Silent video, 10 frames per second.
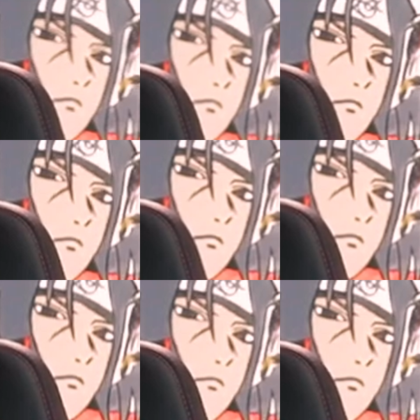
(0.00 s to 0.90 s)

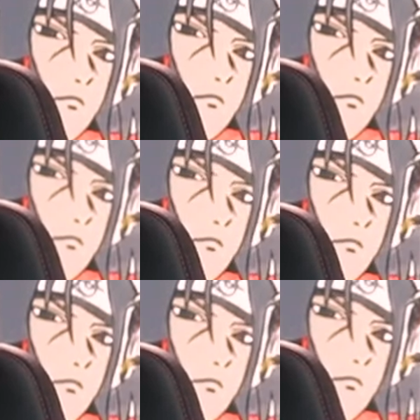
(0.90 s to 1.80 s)

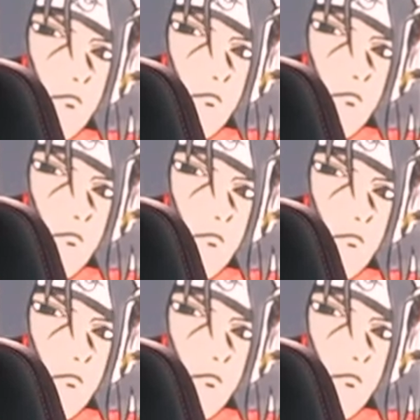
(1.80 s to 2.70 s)

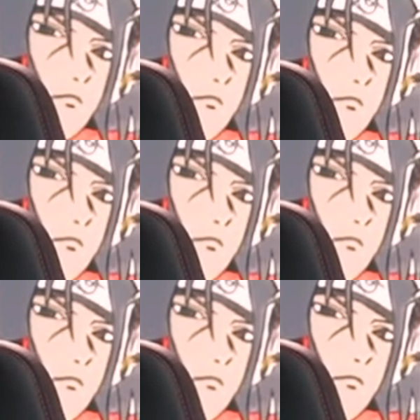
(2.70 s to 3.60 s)

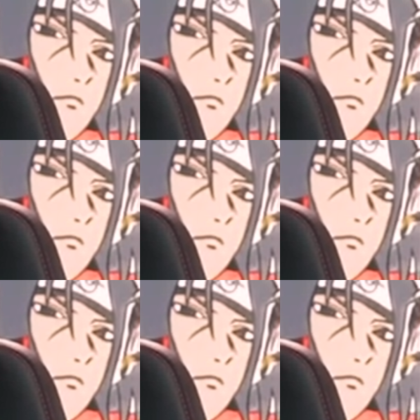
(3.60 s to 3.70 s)
(silent)